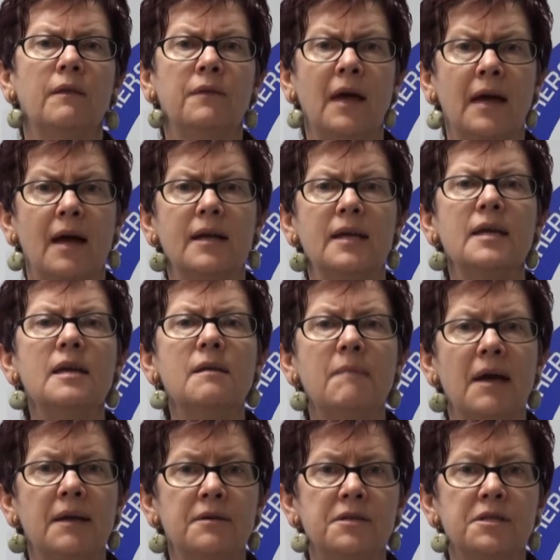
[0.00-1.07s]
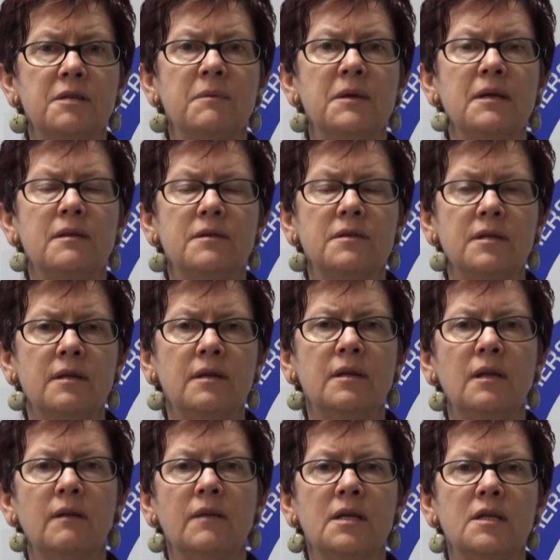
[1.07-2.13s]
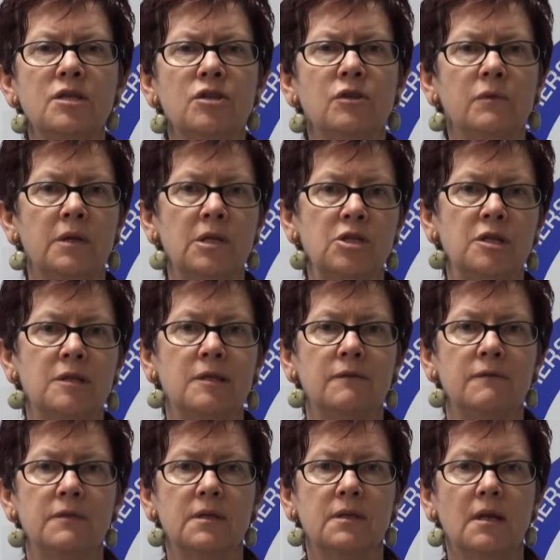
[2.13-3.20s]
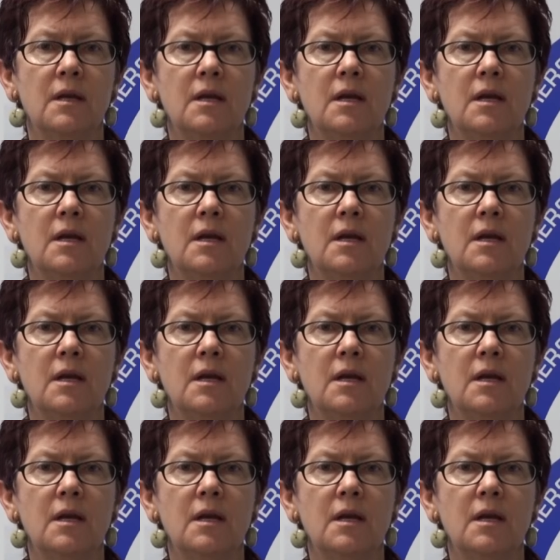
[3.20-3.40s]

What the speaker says: they are key matters to be considered in these new initiatives.